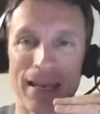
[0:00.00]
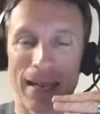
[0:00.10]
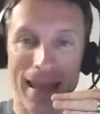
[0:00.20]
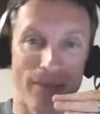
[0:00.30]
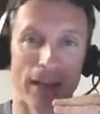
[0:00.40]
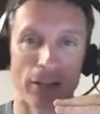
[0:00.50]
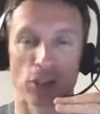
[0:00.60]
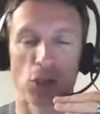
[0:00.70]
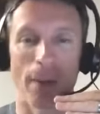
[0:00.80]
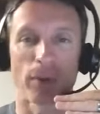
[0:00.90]
and they have to actually
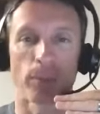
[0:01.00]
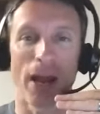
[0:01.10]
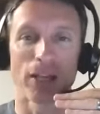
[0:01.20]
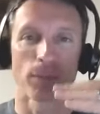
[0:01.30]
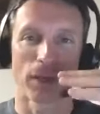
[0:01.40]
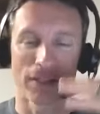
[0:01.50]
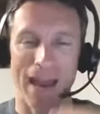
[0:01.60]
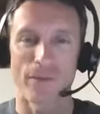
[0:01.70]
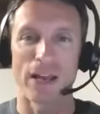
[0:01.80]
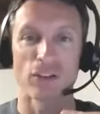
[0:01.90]
drop their price because
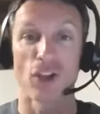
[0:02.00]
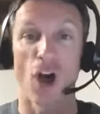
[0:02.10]
everyone else is